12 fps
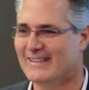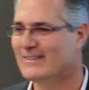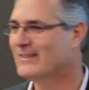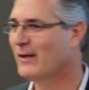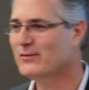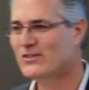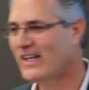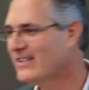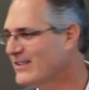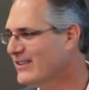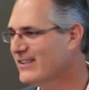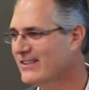
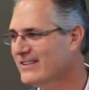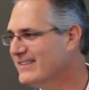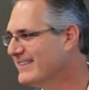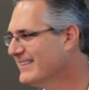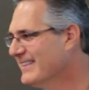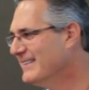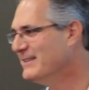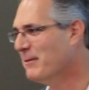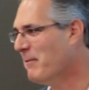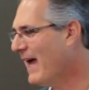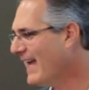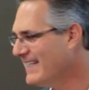self-centered,
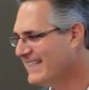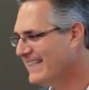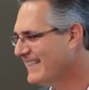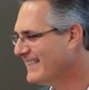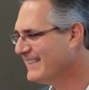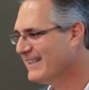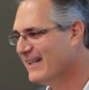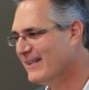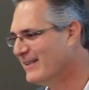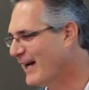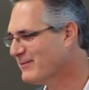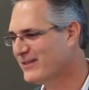demanding,
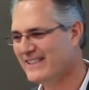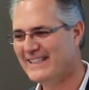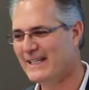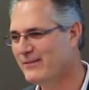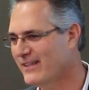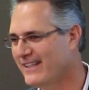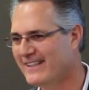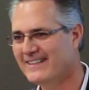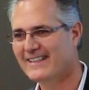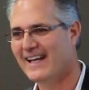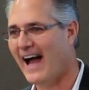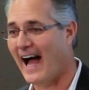not very giving.
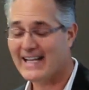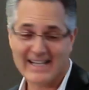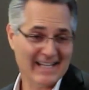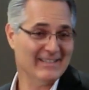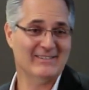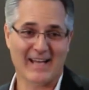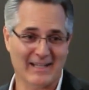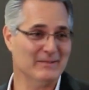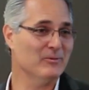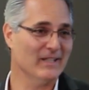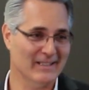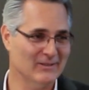I got exactly
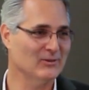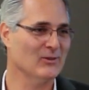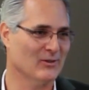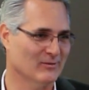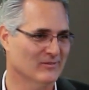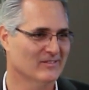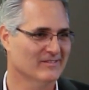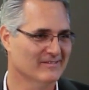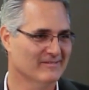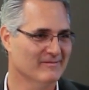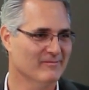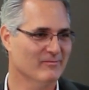what I deserved.
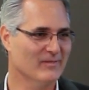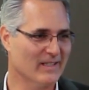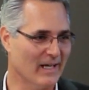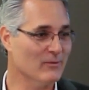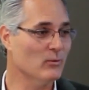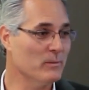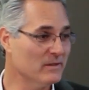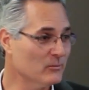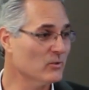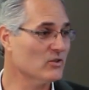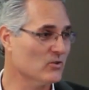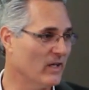The kind of women that
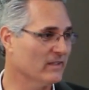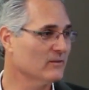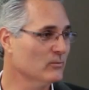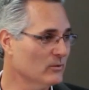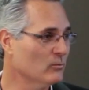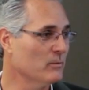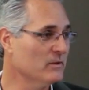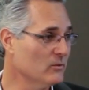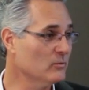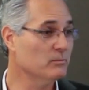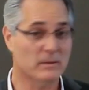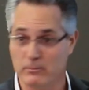were attracted were the women who
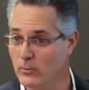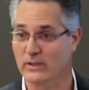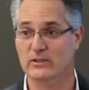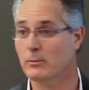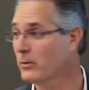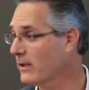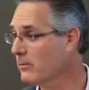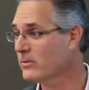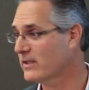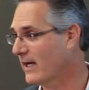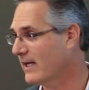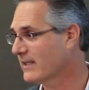would be willing to put up with
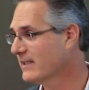that.